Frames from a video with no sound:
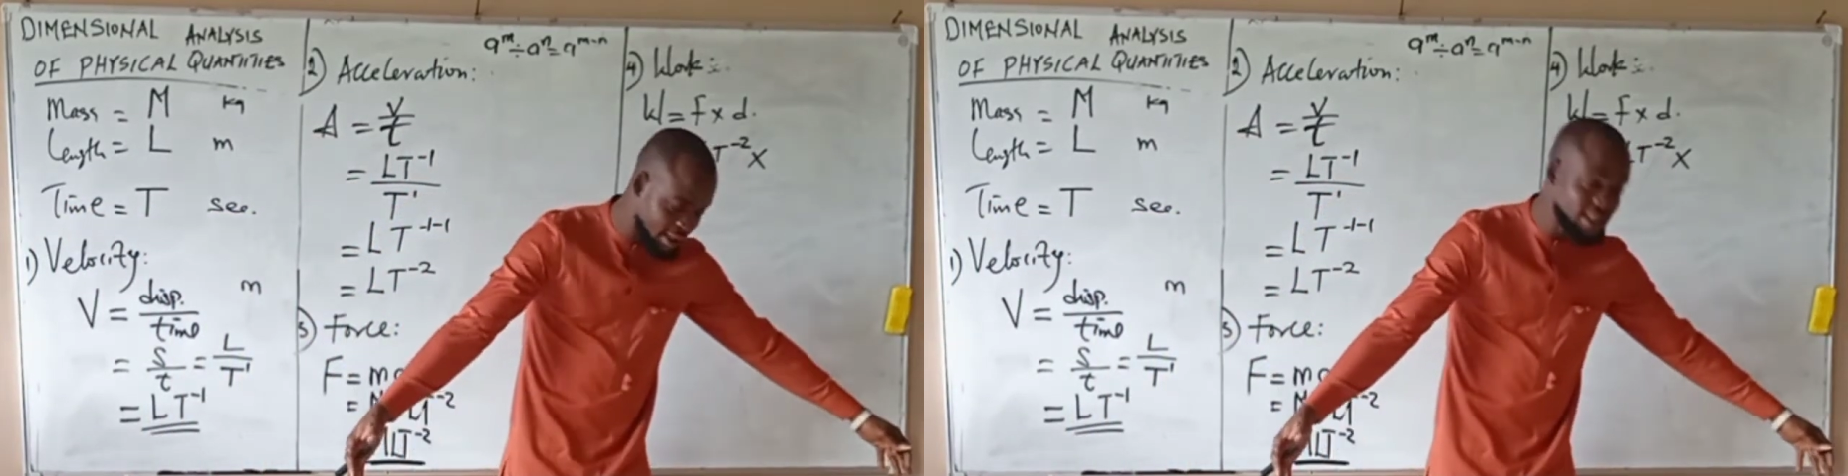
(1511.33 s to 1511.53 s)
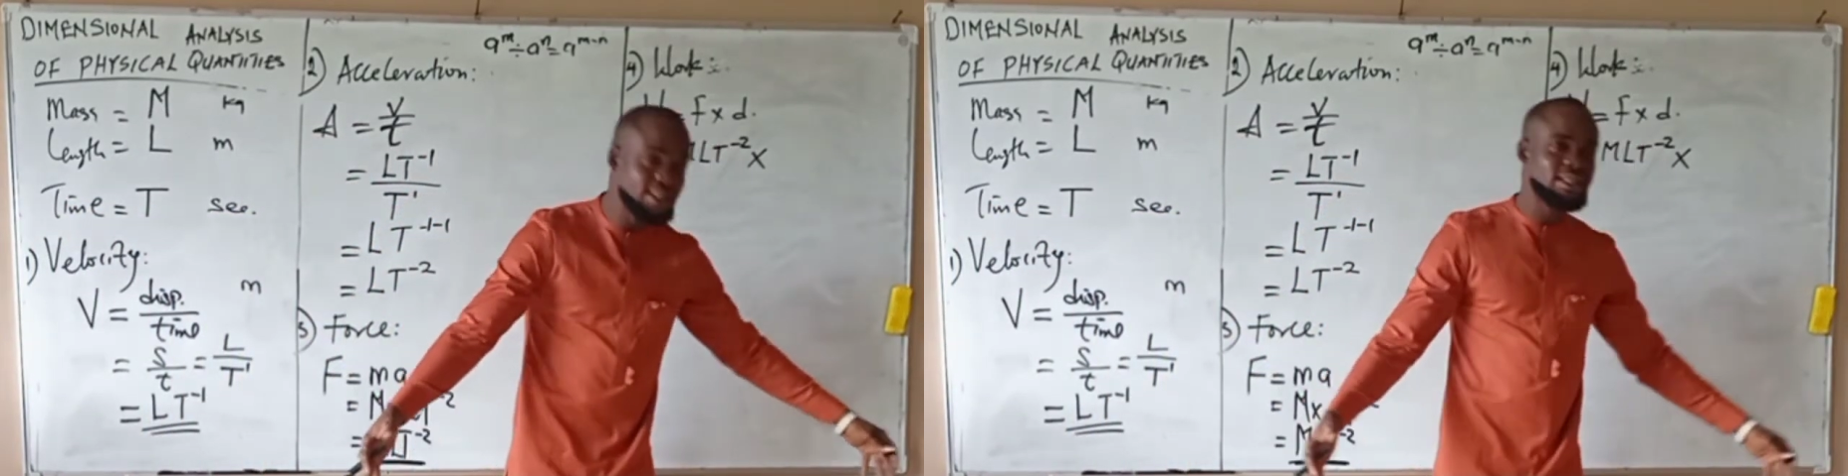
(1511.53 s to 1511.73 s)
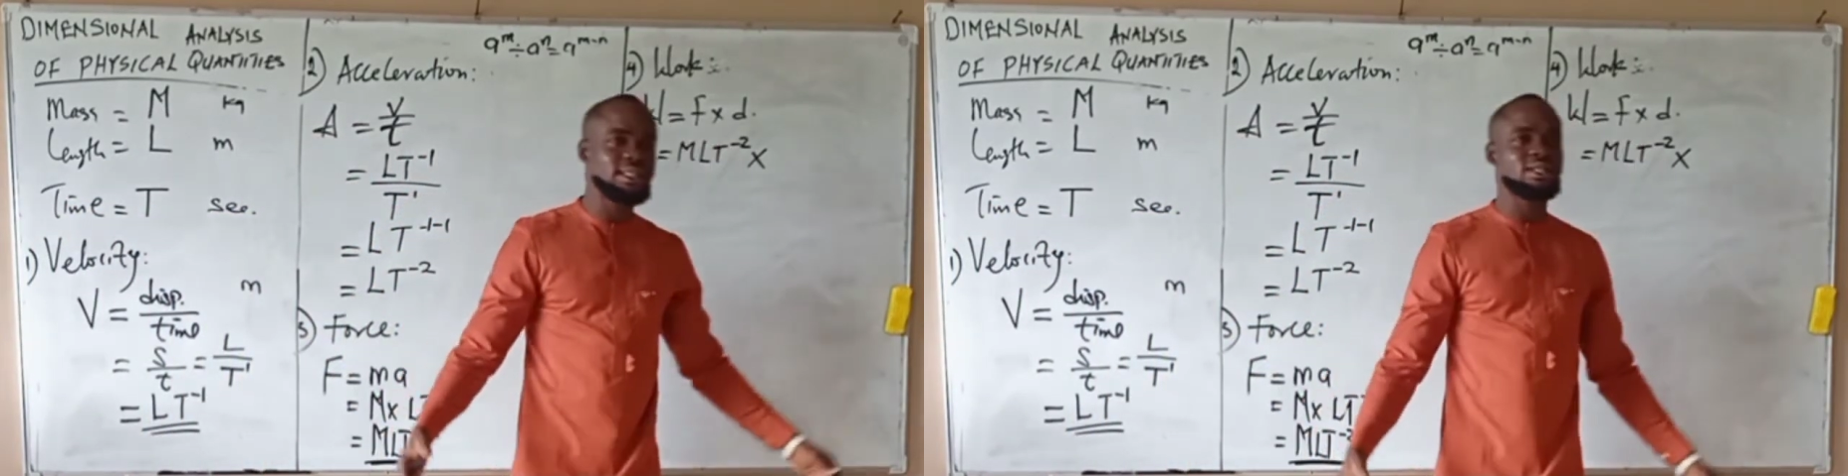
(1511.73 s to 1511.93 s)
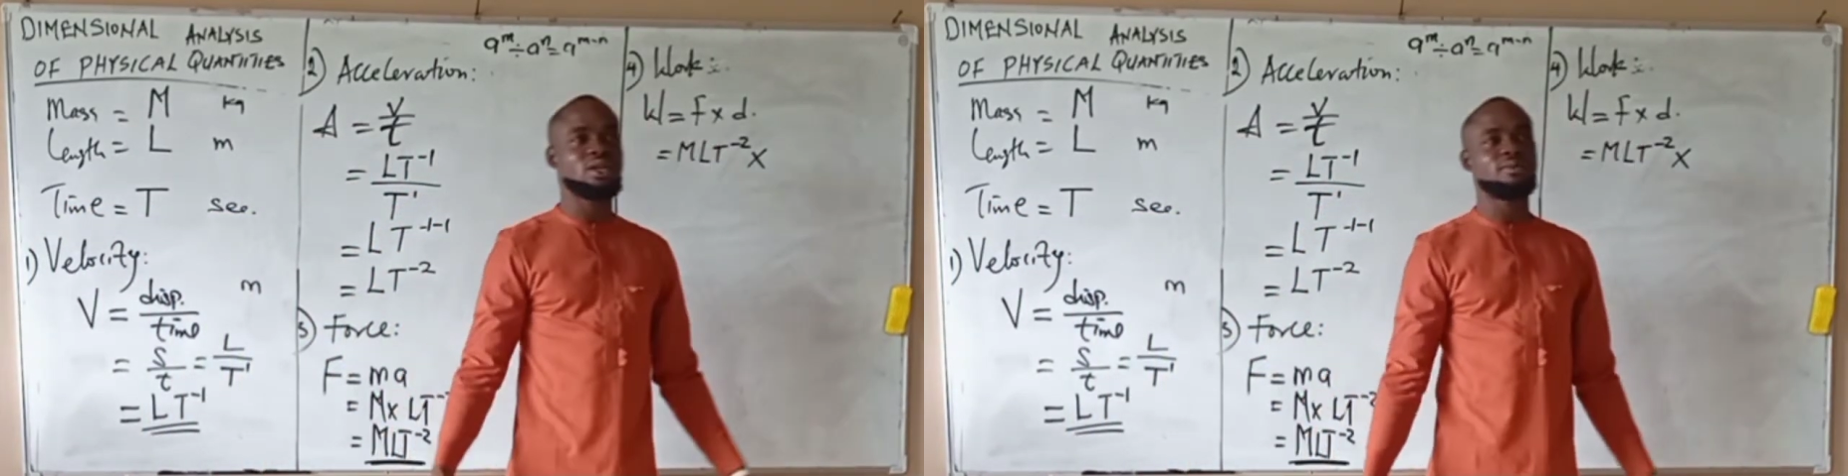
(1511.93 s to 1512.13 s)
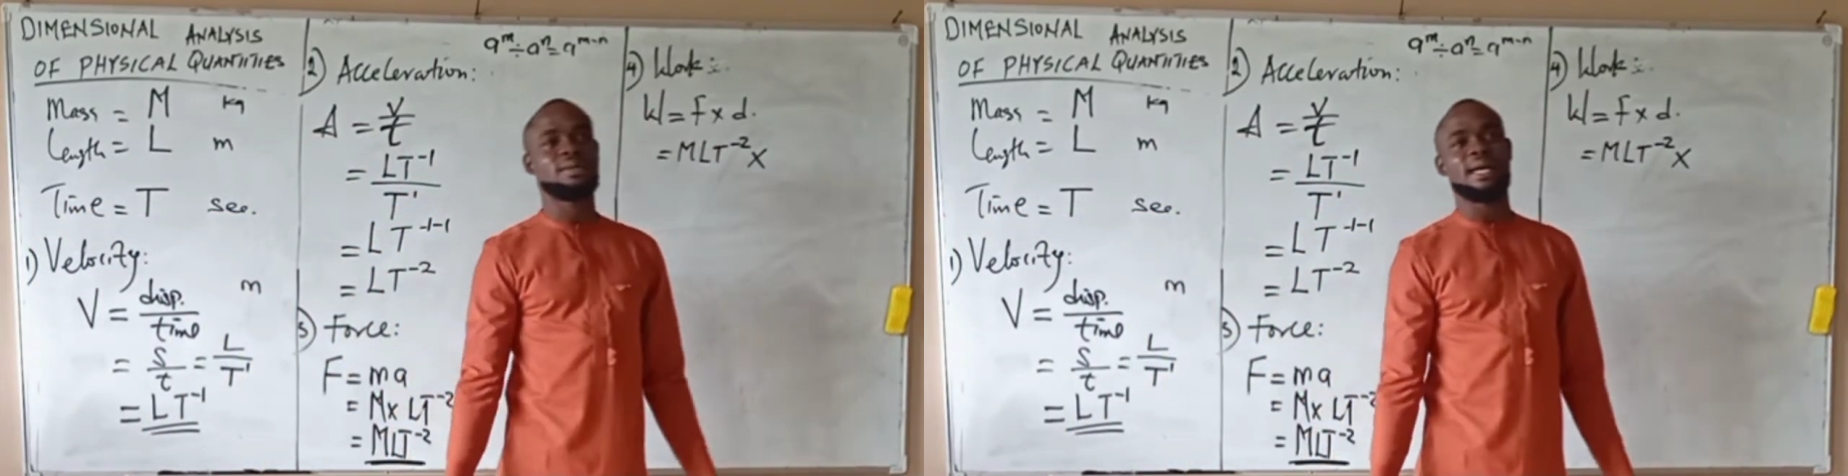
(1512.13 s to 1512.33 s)
And it's still
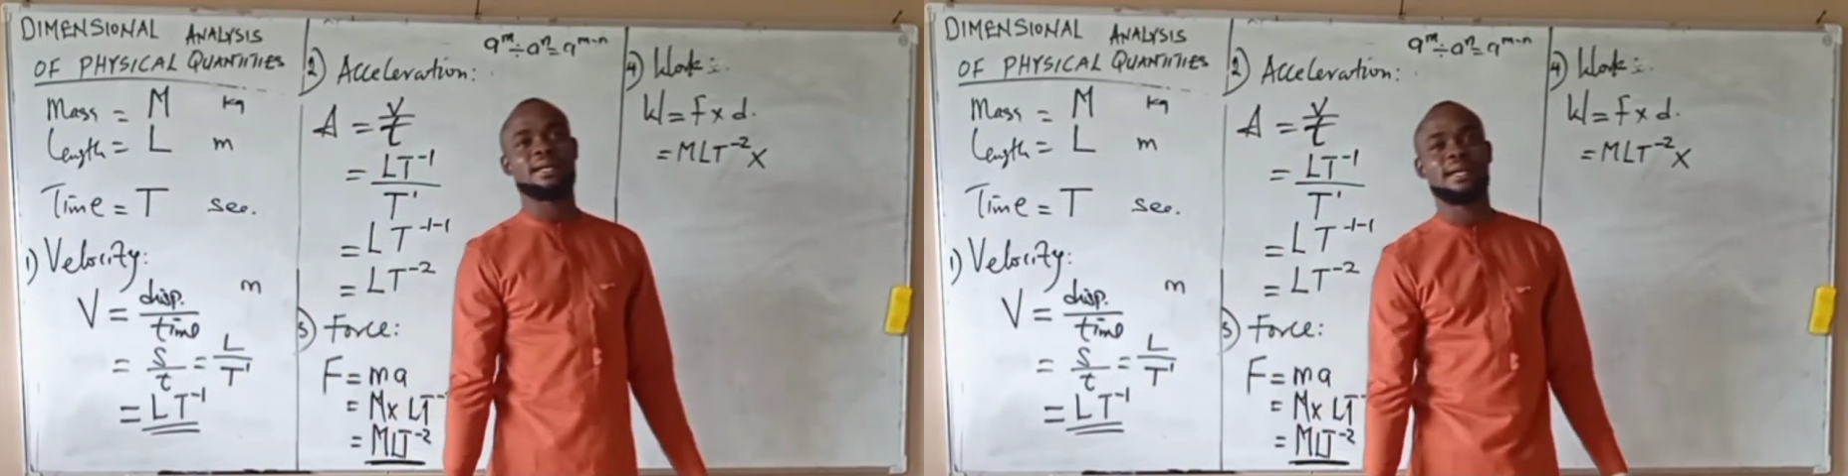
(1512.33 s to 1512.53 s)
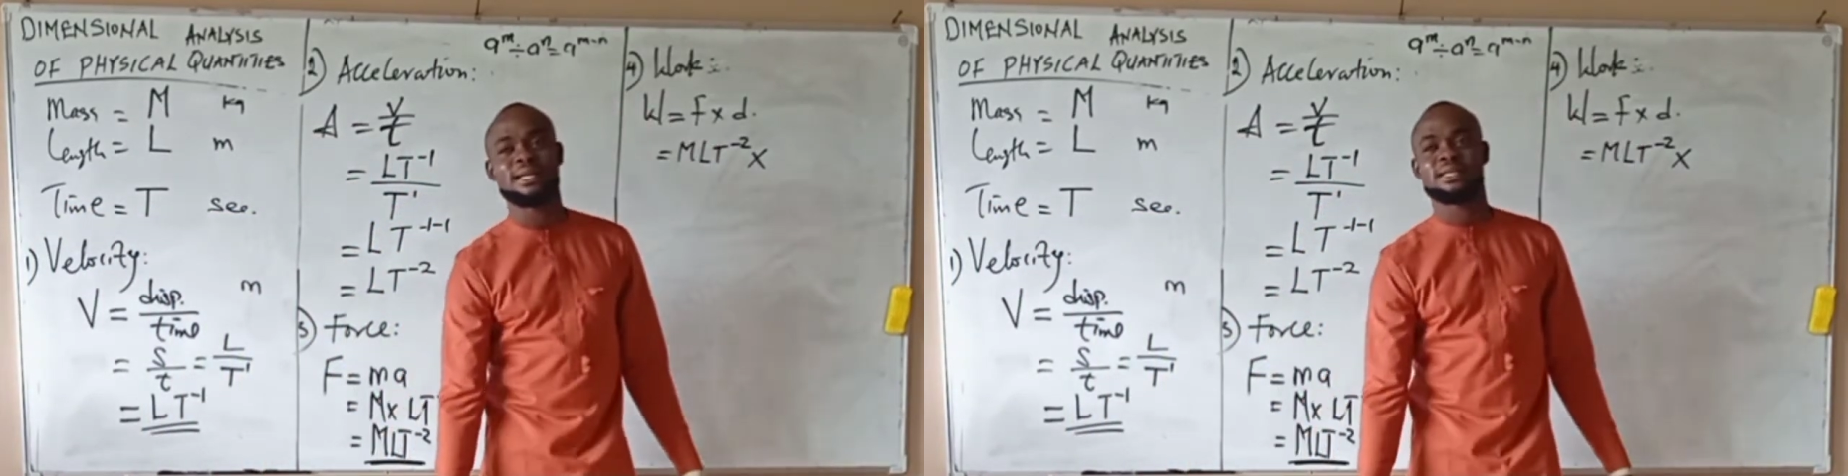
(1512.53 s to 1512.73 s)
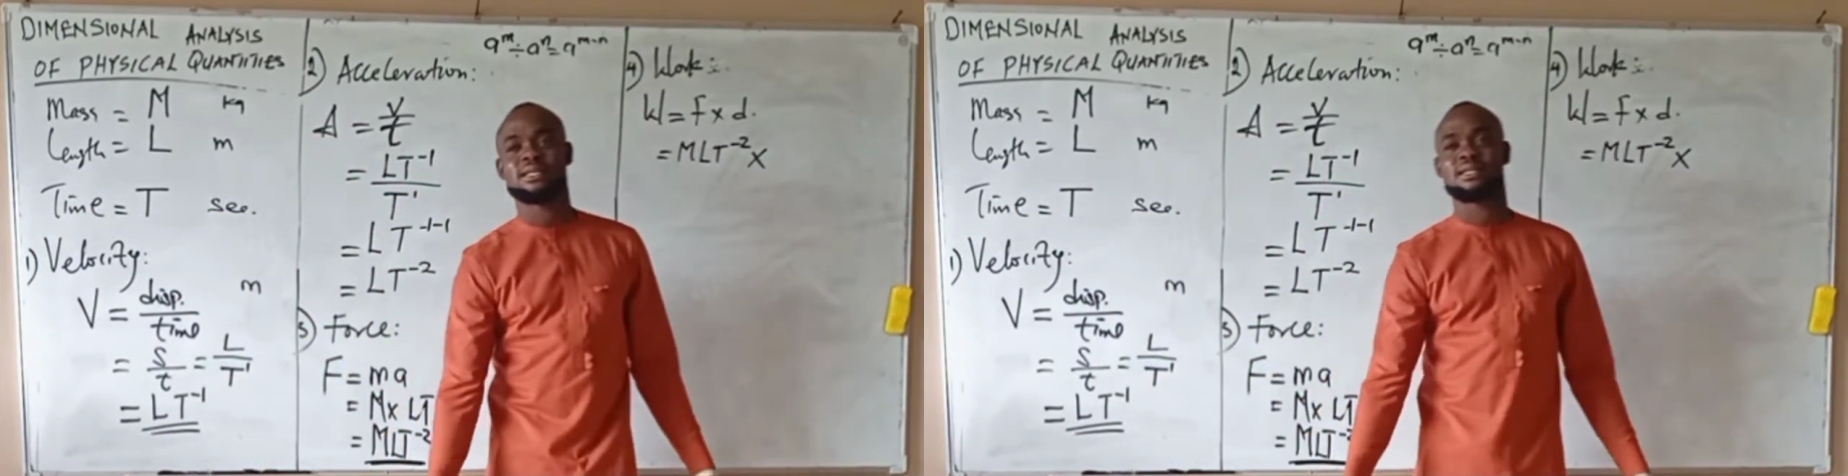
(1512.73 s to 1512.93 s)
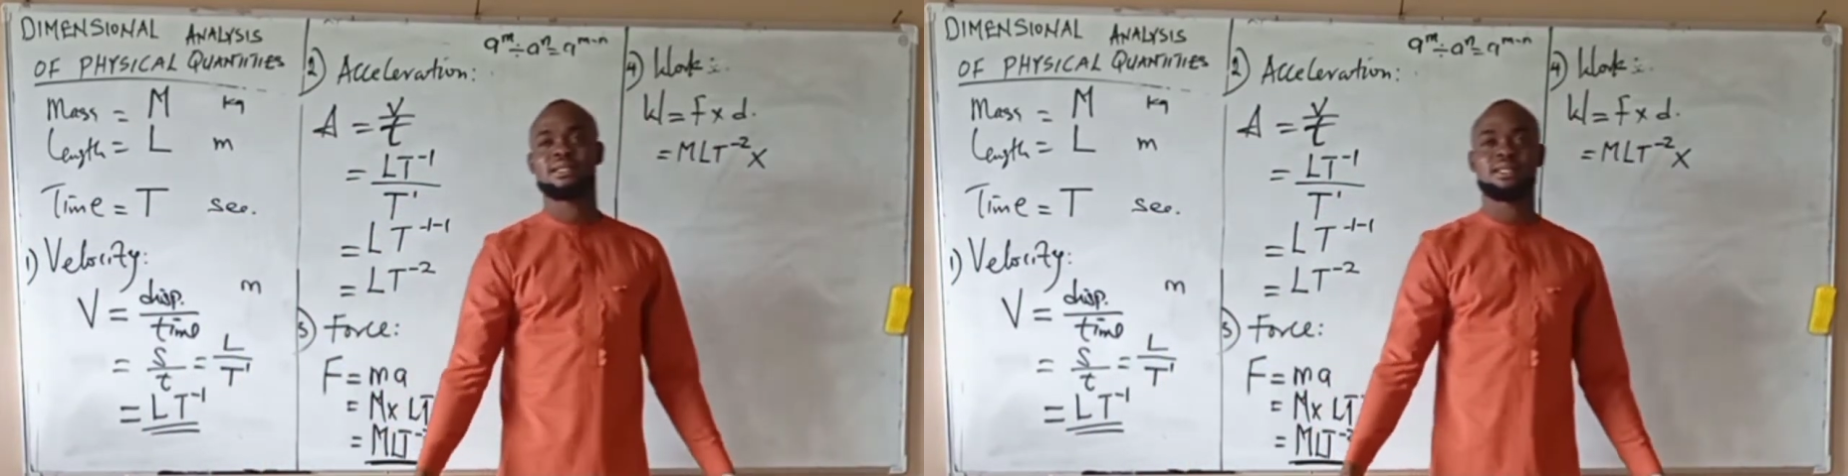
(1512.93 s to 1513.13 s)
something like length.